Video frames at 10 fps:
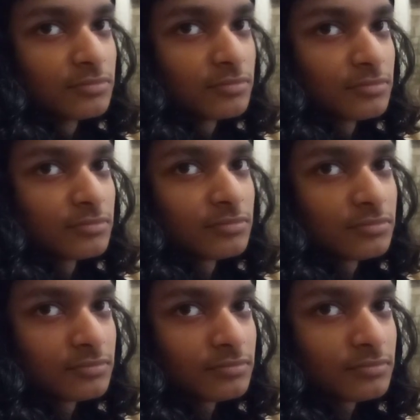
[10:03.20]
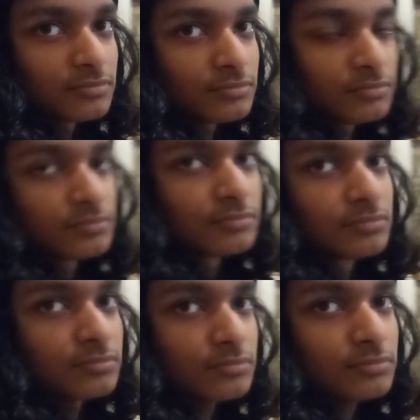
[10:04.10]
So, but did you do any
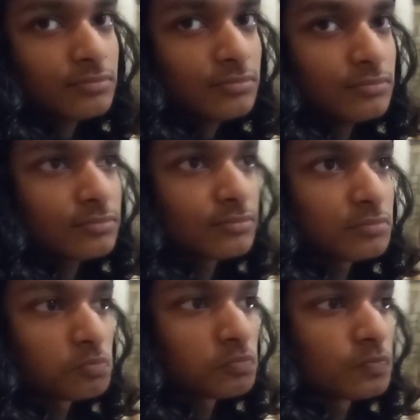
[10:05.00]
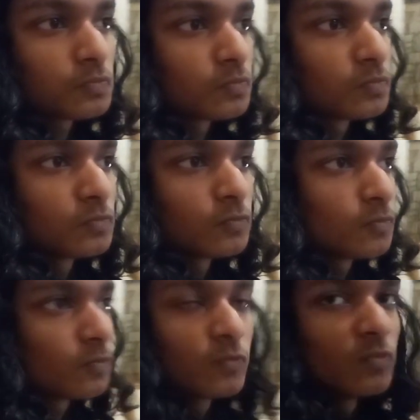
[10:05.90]
foundation course
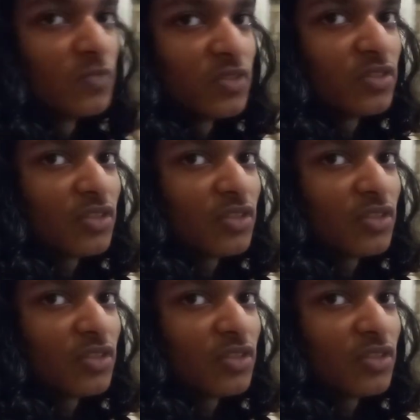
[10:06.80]
in